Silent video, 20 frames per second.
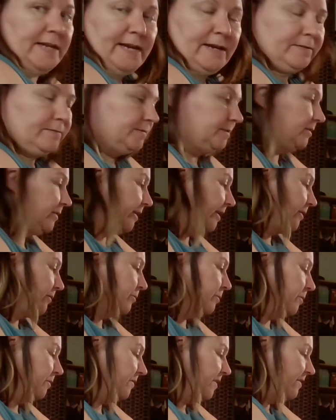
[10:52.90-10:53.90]
down so I
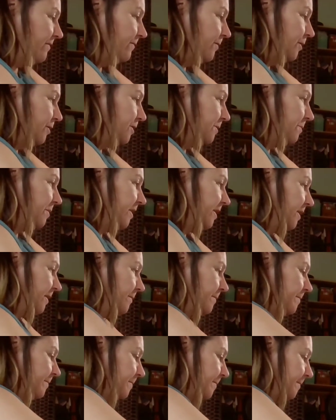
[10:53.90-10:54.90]
can remove that first
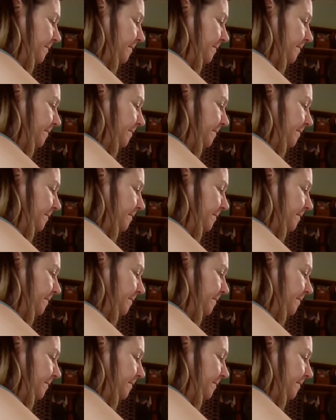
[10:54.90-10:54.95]
pin.